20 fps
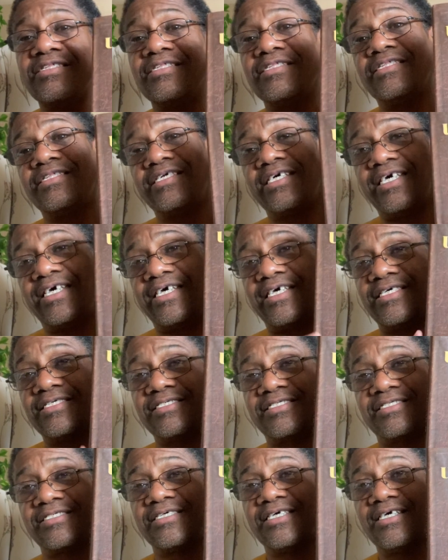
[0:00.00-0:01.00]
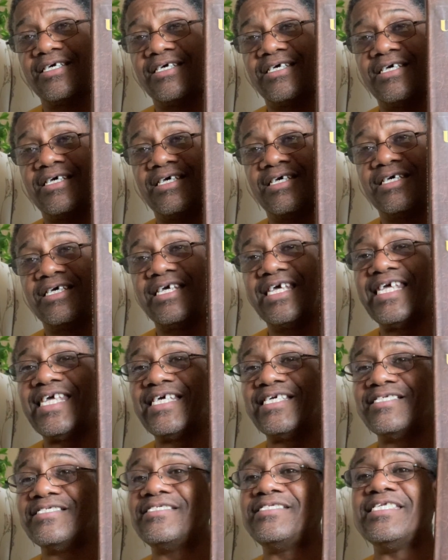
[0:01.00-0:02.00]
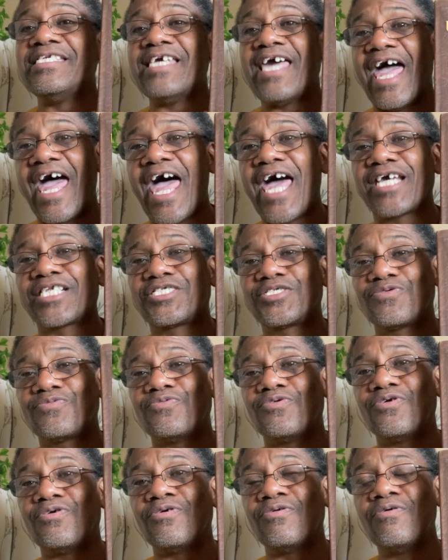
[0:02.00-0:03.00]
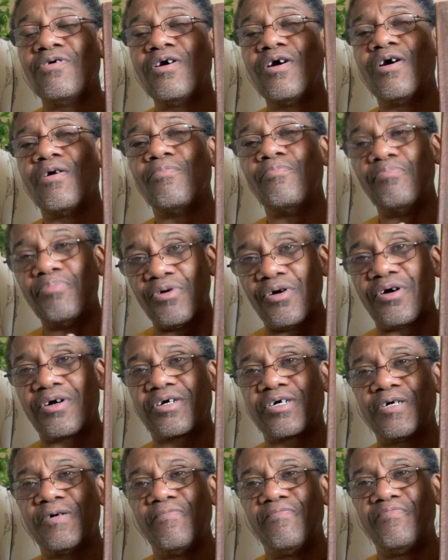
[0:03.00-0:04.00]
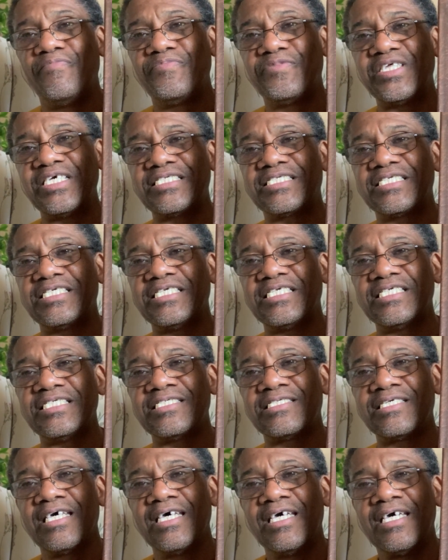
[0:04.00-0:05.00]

this is the actual book. This is